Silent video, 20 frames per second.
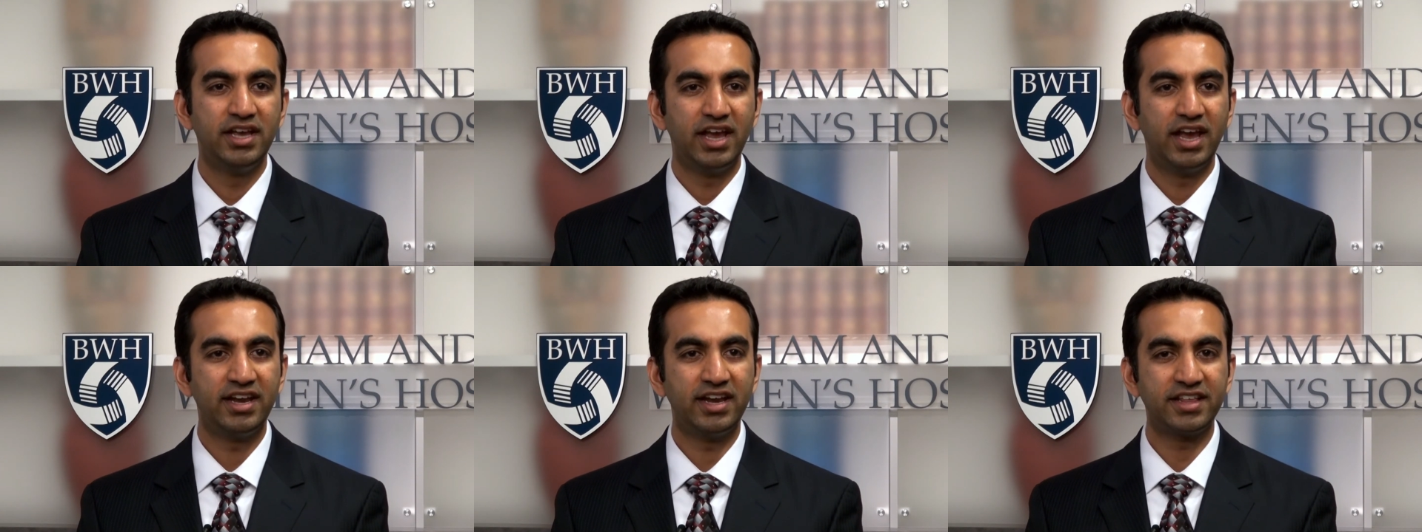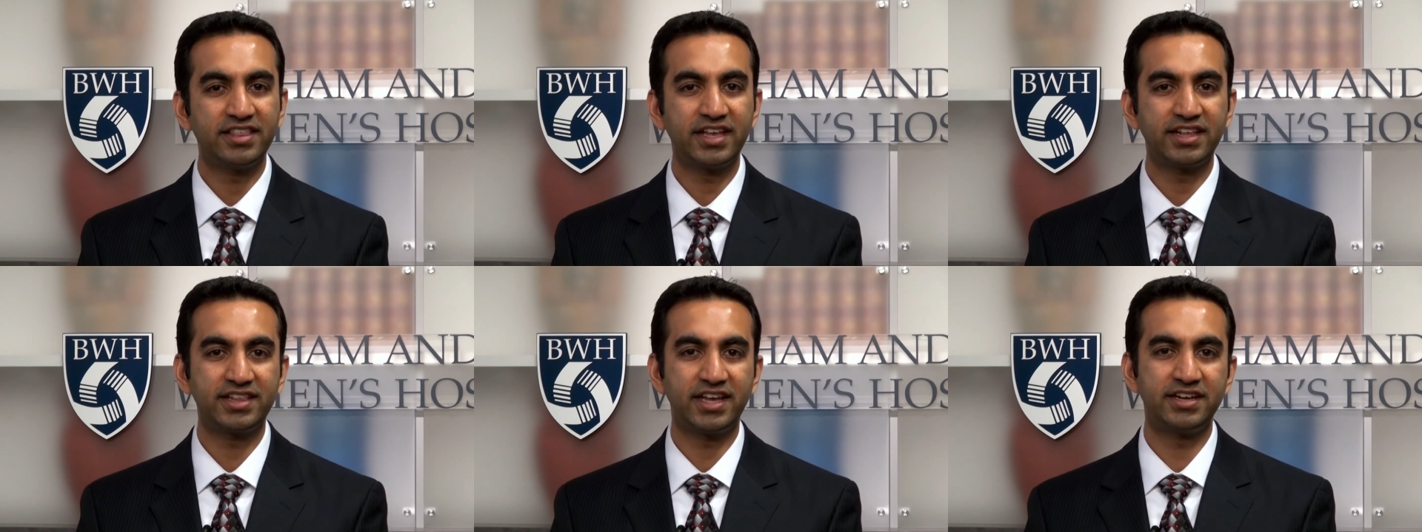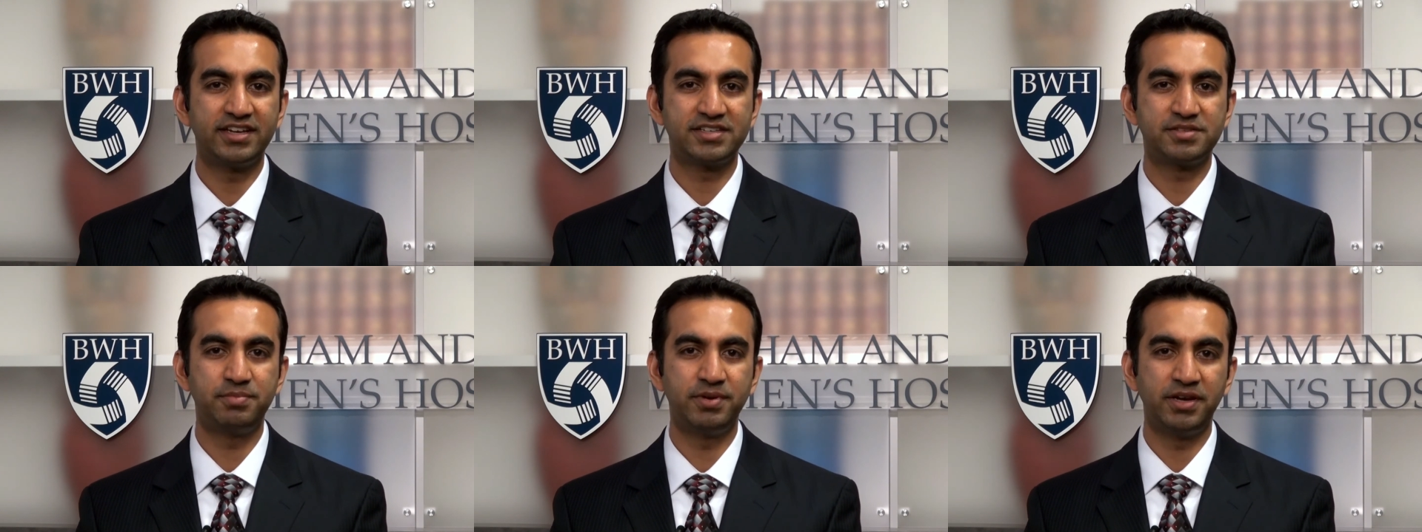And I think
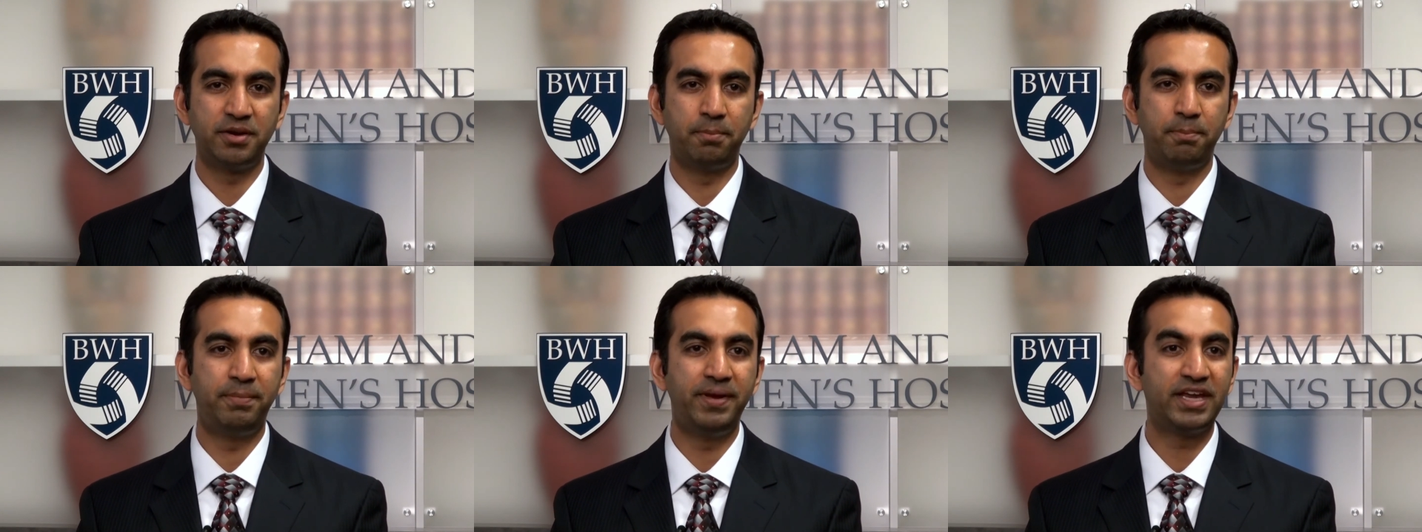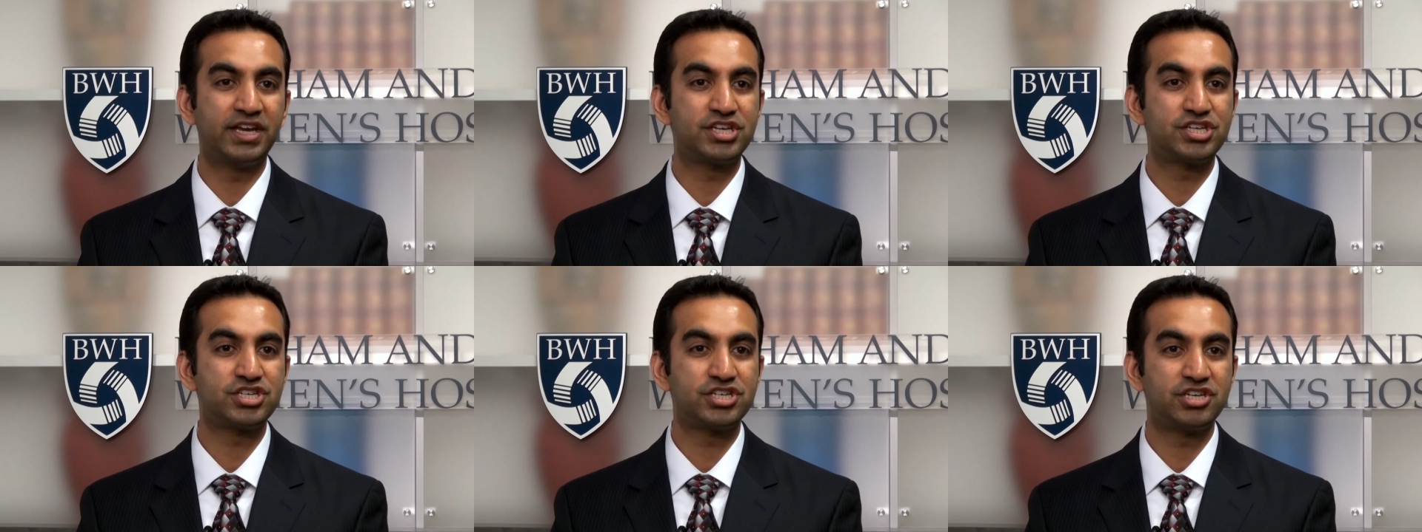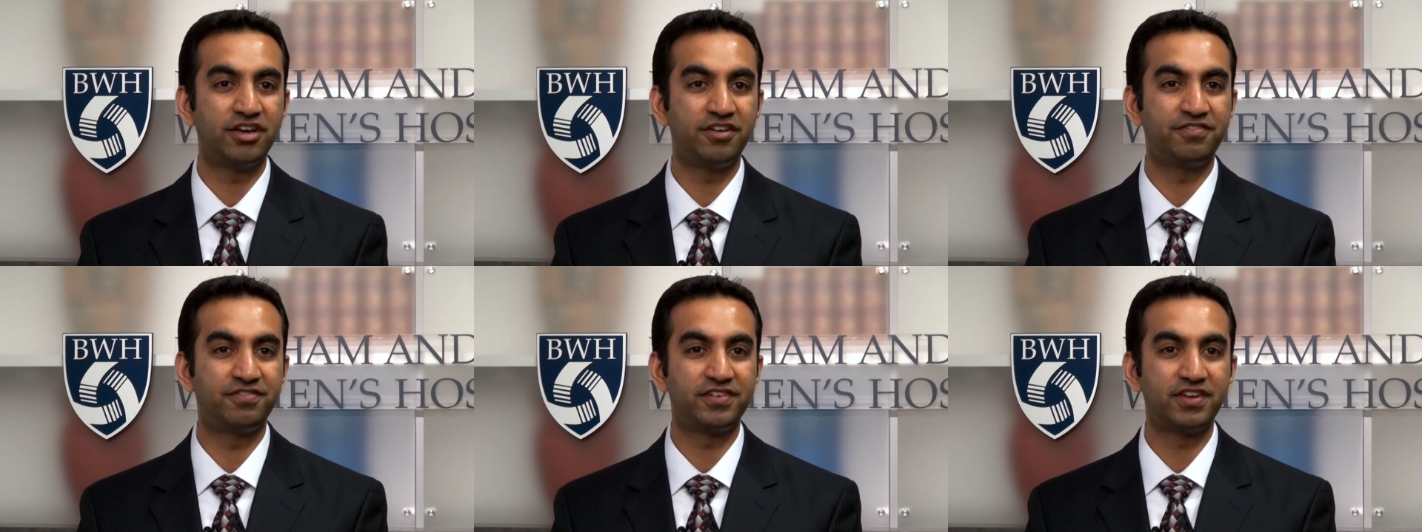that has been a big
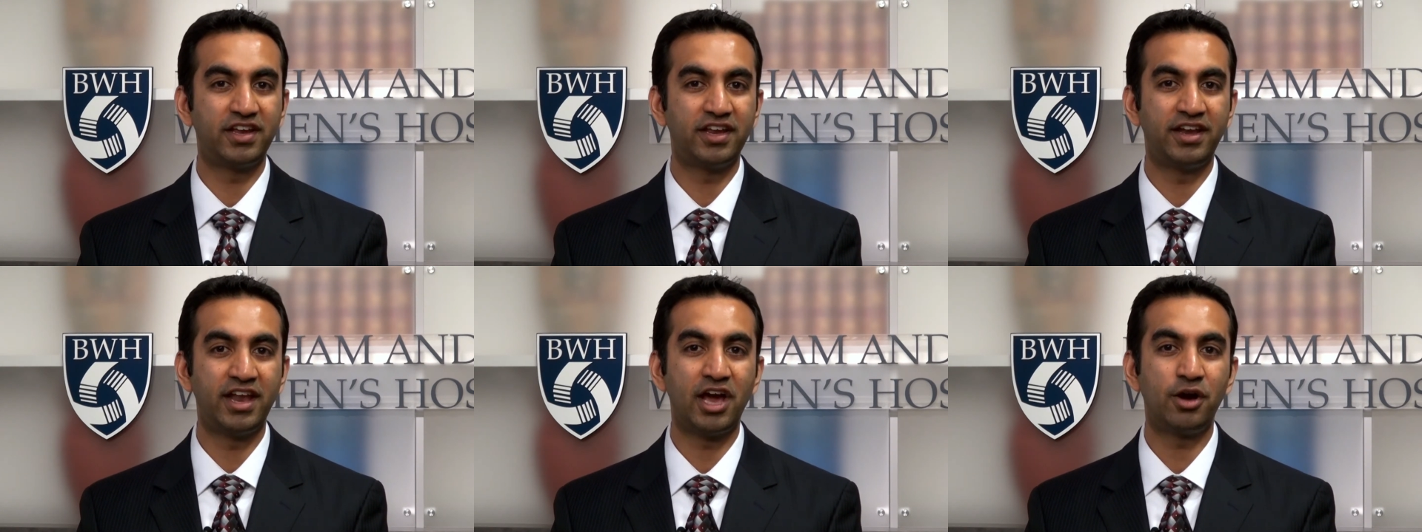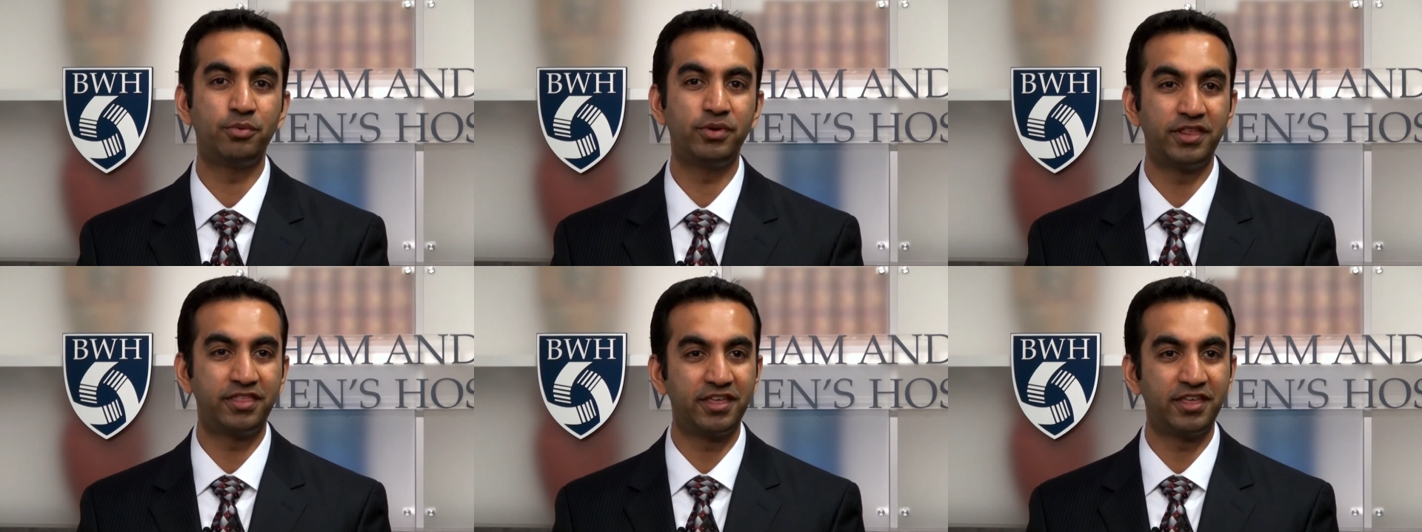shift in how we